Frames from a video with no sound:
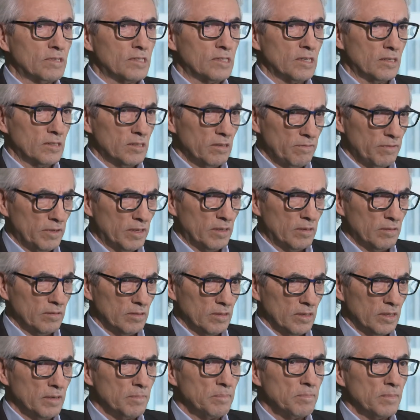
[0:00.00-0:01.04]

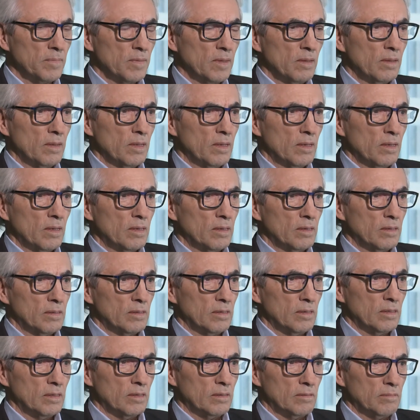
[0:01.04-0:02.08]
significantly
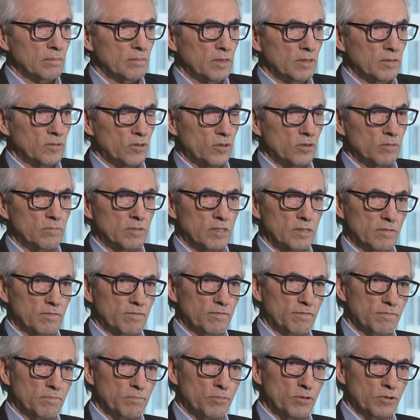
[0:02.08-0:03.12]
uh, in terms
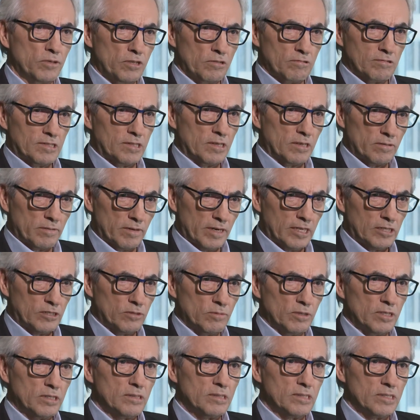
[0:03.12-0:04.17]
of producing
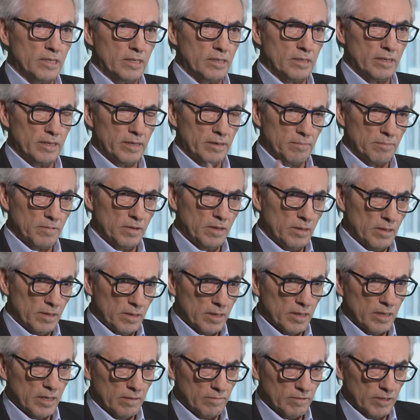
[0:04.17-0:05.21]
graduates and then
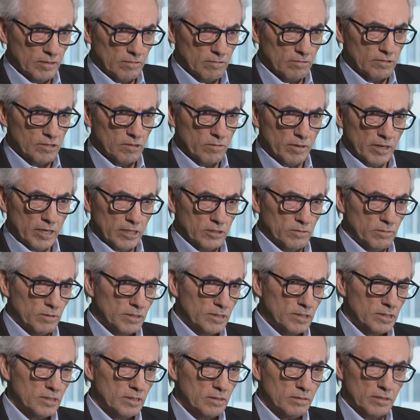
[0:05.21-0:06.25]
having those
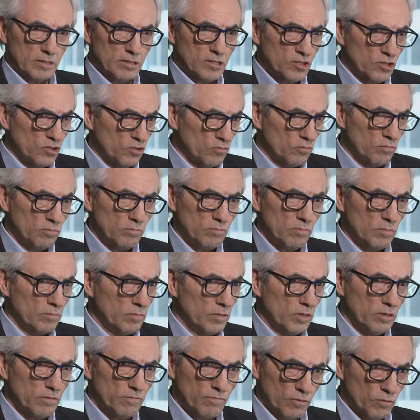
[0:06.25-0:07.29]
graduates assume
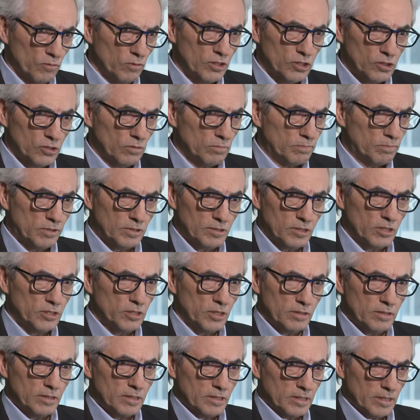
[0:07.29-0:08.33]
influential
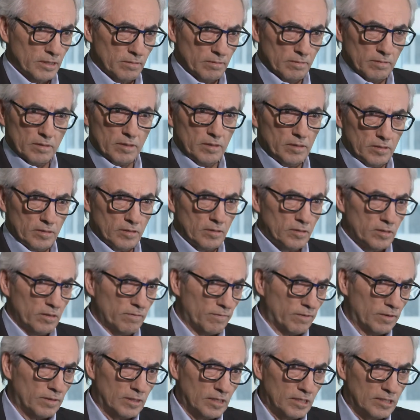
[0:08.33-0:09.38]
positions in, in the
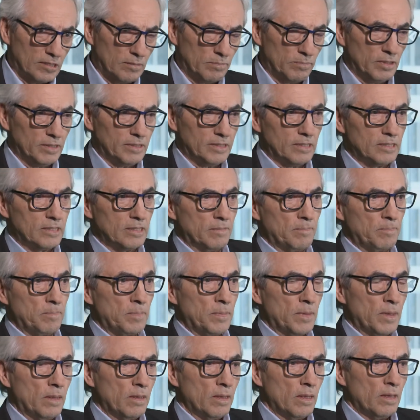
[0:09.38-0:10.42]
different disciplines.
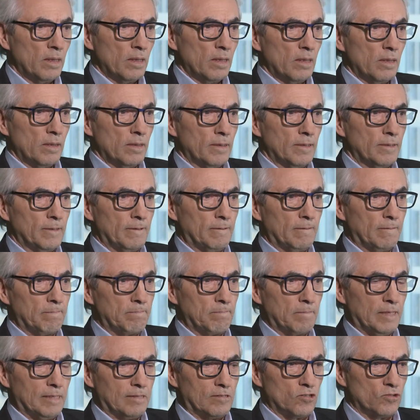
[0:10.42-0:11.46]
Uh,
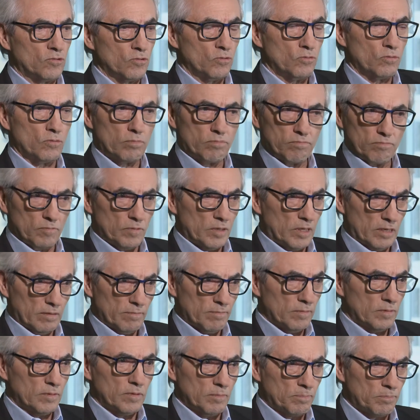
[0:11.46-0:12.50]
and so have,
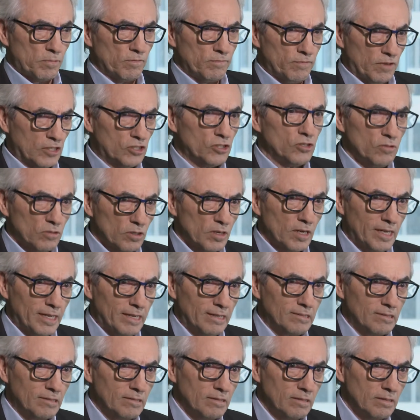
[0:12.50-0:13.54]
the professional
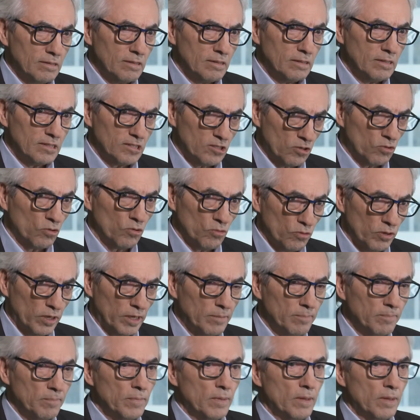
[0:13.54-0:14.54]
class is growing.